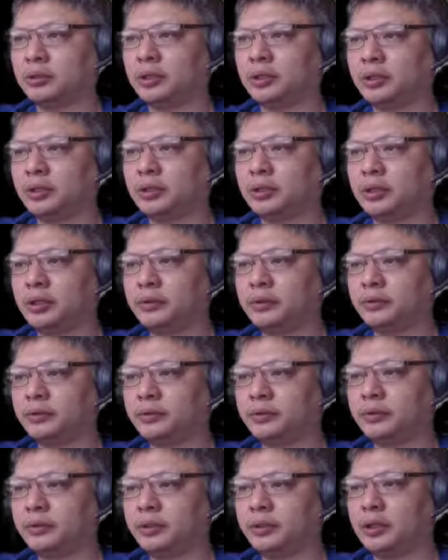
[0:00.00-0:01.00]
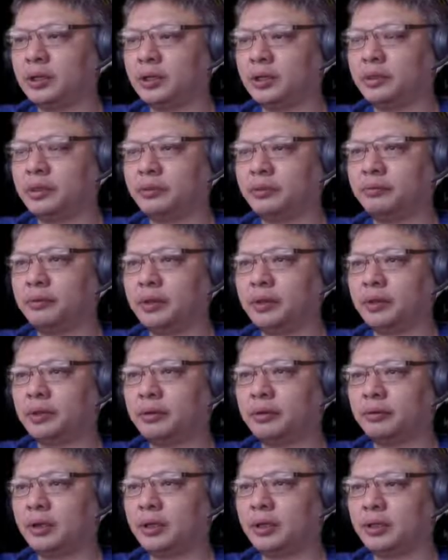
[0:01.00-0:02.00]
alternative, and
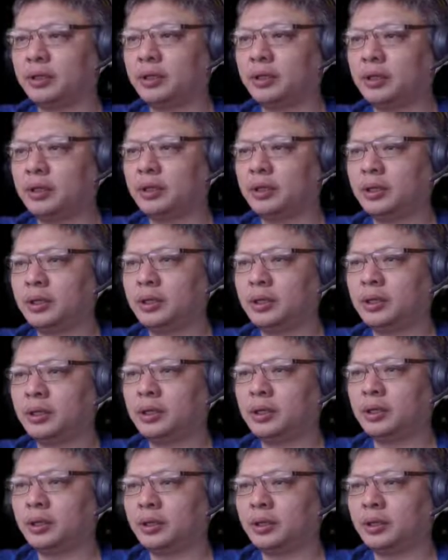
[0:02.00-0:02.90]
if played correctly,